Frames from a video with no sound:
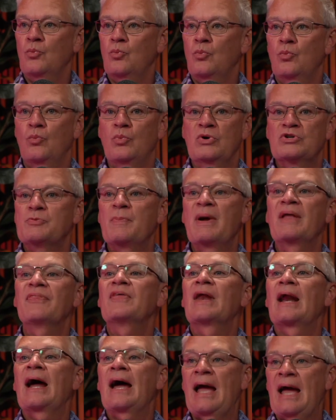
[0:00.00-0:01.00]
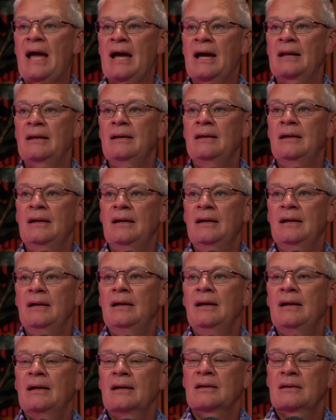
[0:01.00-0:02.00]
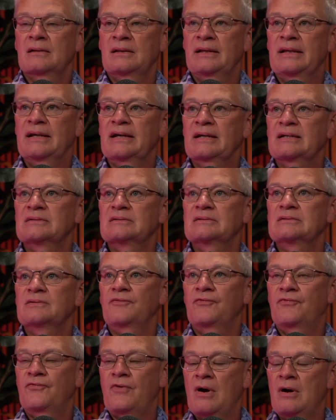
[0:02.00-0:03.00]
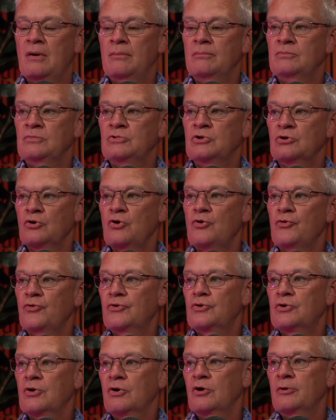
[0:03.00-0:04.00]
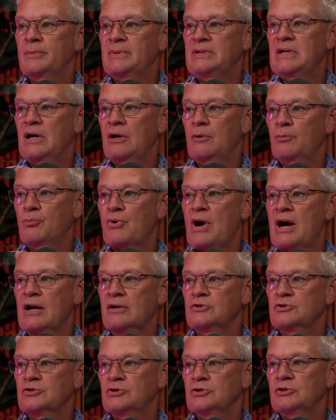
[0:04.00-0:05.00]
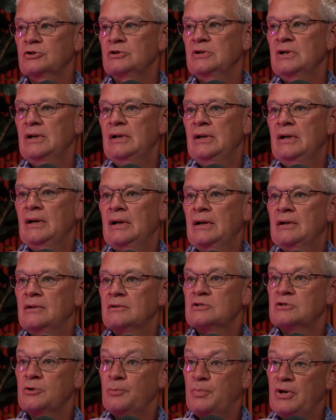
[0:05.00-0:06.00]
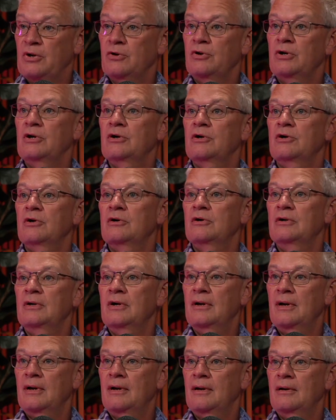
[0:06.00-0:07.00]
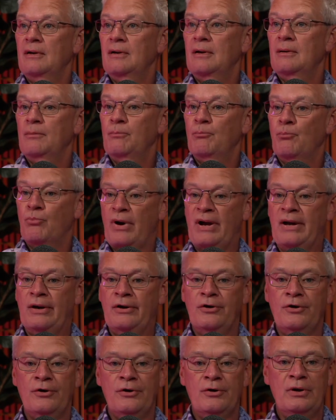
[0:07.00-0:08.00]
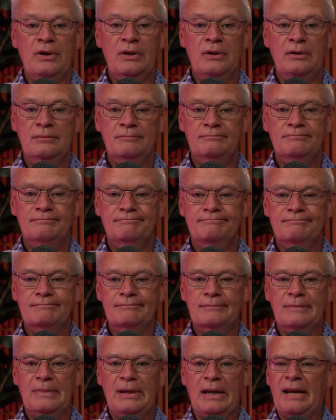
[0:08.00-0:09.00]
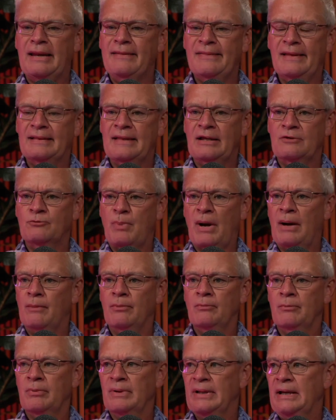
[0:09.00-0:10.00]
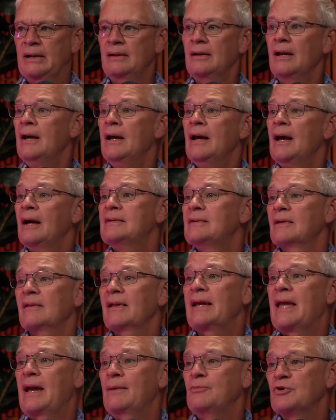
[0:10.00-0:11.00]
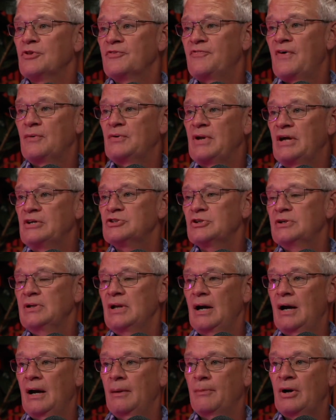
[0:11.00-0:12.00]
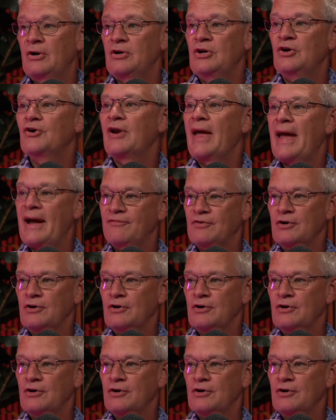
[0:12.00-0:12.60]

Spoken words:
which meant that I had clinics from Duluth to Hermantown, Proctor, Superior, Brainerd, and I think that's probably it, until I came to the foundation about a year and a half